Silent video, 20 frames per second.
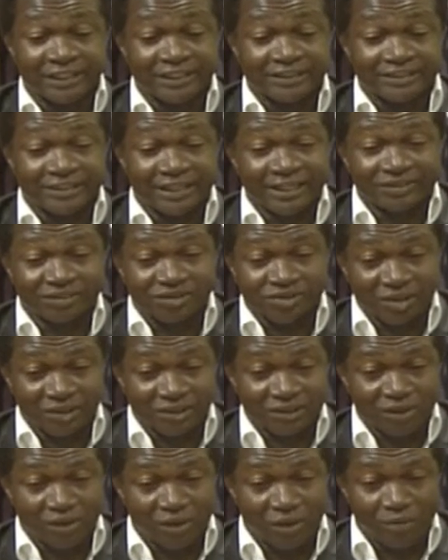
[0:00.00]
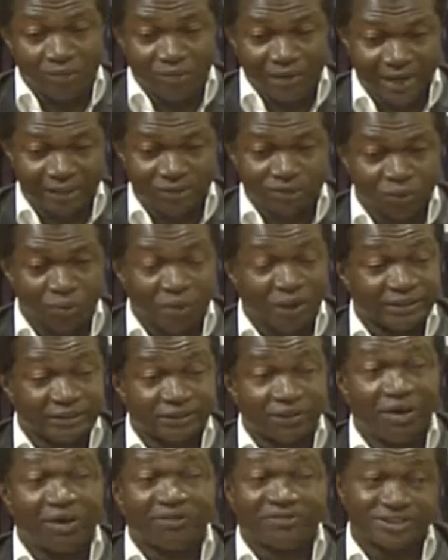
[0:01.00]
it's nothing compared to what
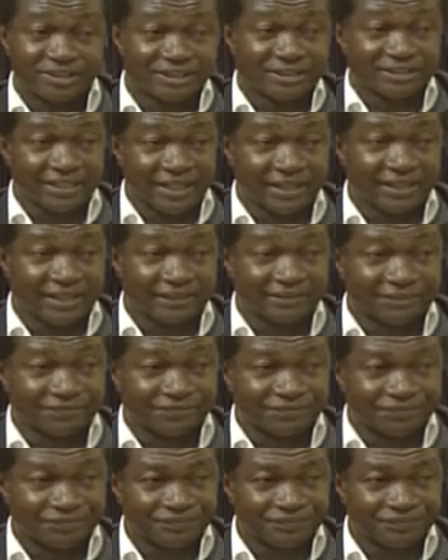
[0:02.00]
the officers are getting.